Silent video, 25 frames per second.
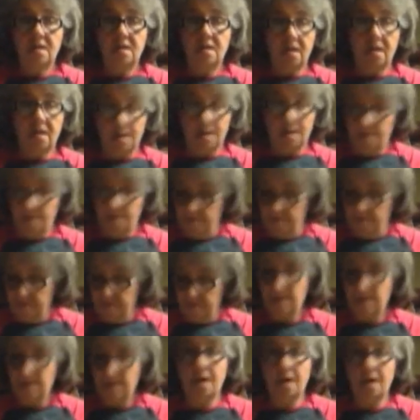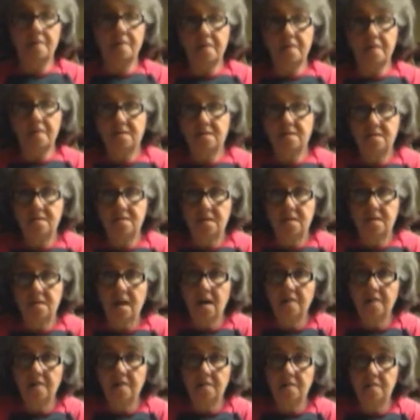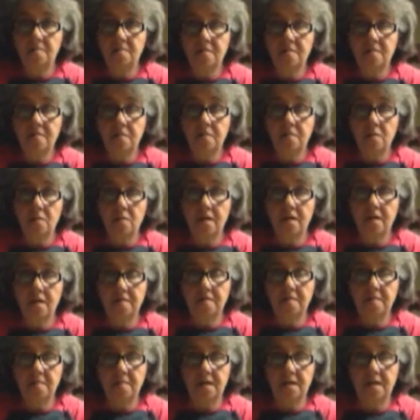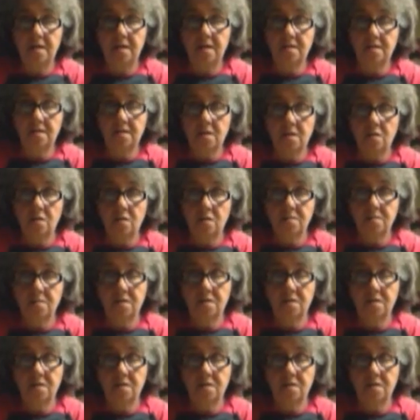I'm fixing to dive in before everybody gets home,